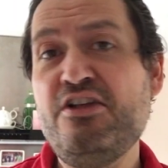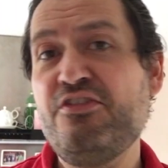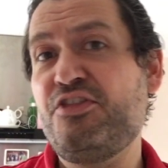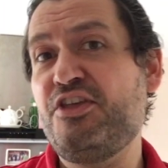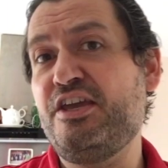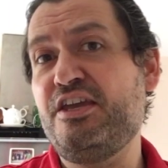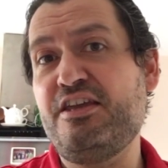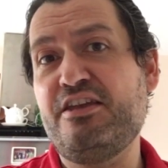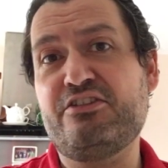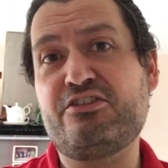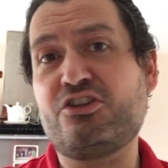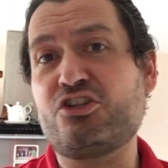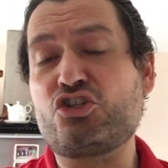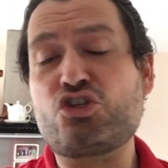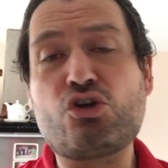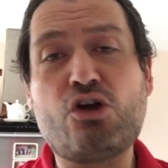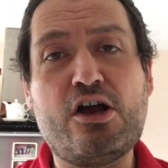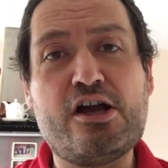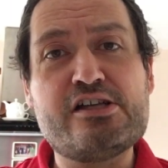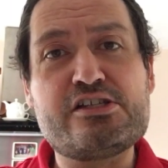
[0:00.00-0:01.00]
The
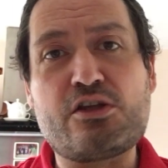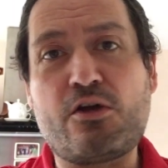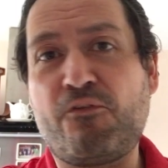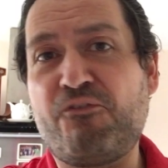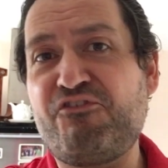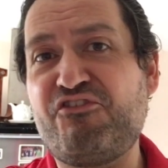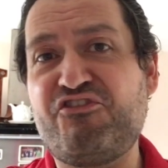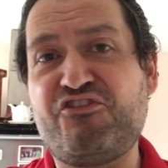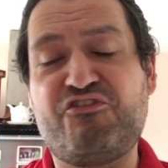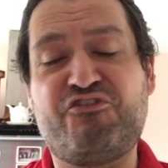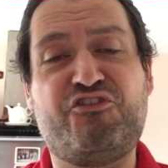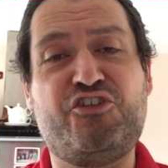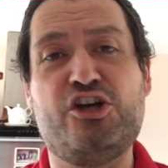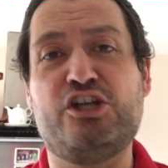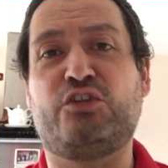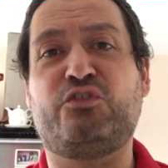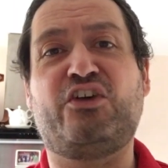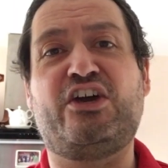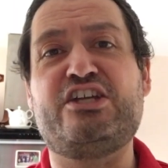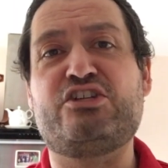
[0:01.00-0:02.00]
tries off
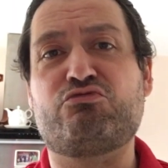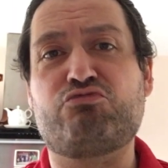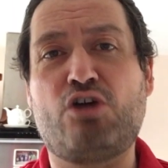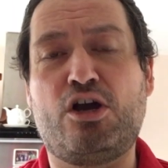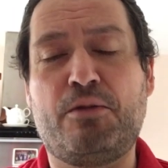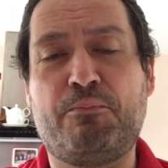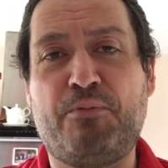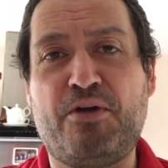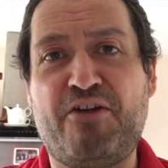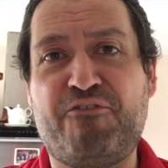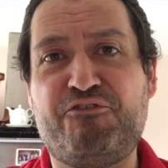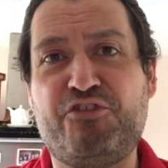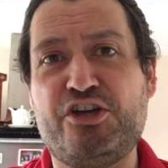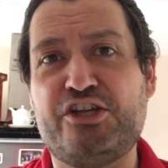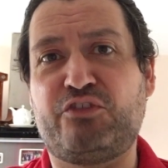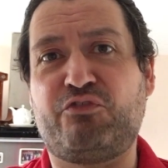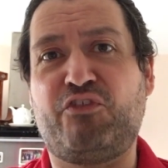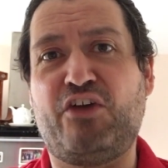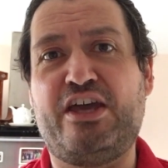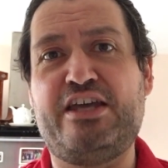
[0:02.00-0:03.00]
first
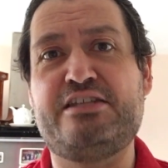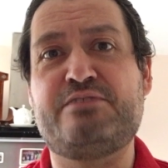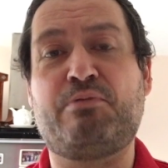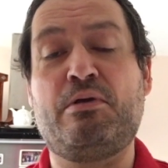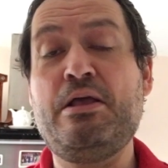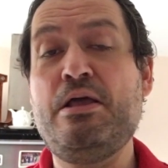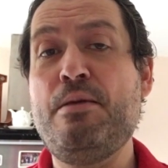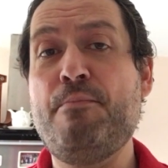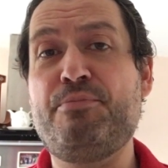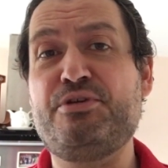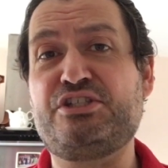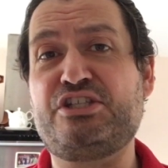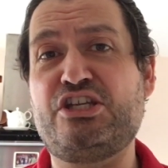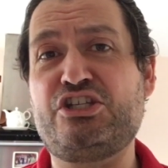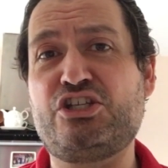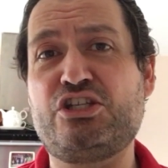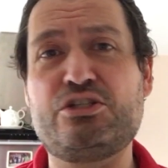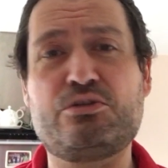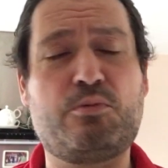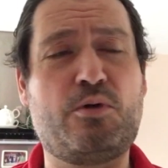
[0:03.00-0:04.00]
phase
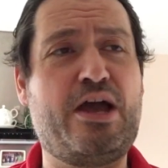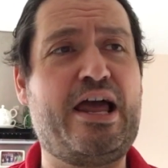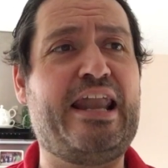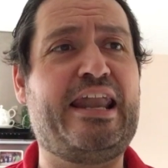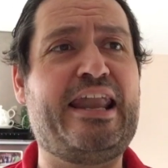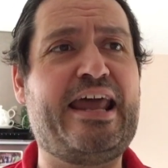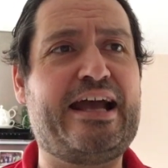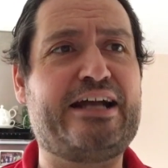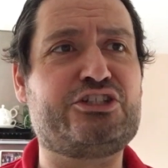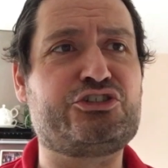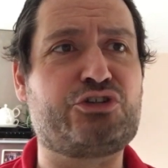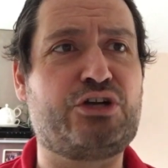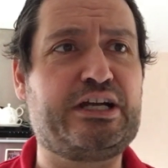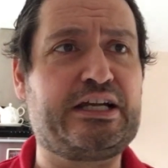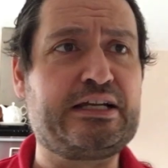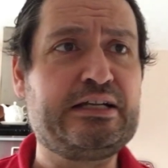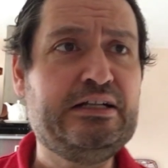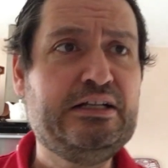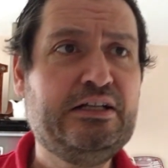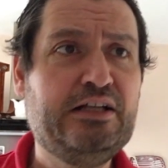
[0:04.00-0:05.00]
positions were
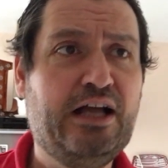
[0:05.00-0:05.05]
electric.